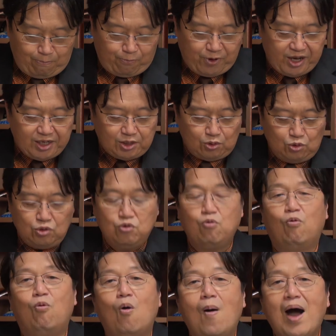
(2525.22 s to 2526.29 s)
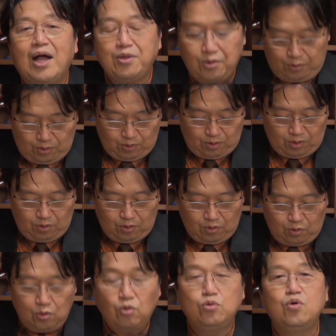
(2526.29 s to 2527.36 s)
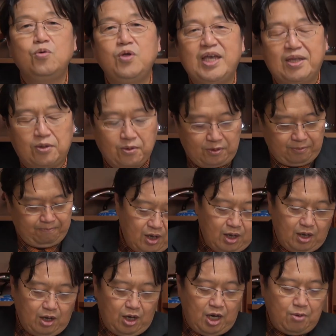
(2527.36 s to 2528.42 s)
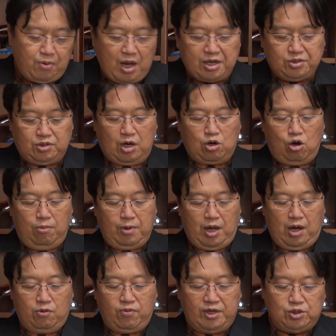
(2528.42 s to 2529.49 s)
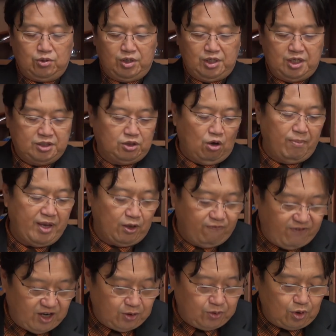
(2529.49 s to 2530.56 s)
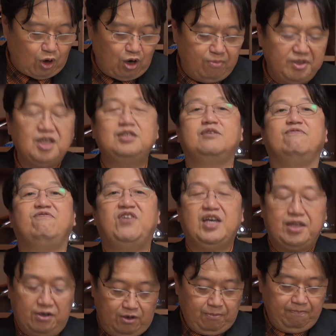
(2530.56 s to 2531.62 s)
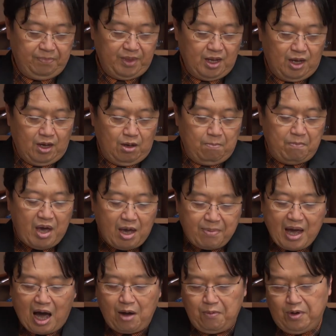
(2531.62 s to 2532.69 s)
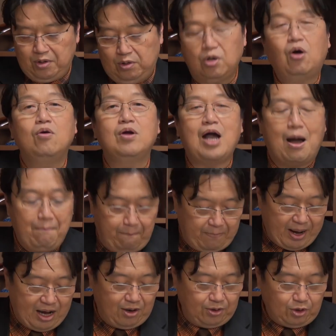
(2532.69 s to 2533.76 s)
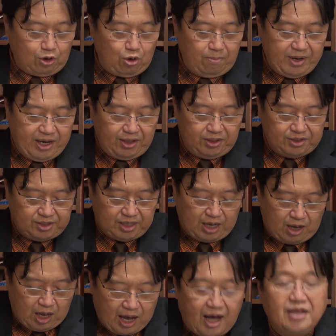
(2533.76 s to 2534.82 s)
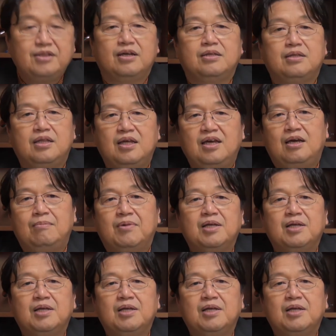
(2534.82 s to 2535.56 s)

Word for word: please look forward to it. If you ask a, a, question in this comment field of this video, maybe I will talk about comments as a theme.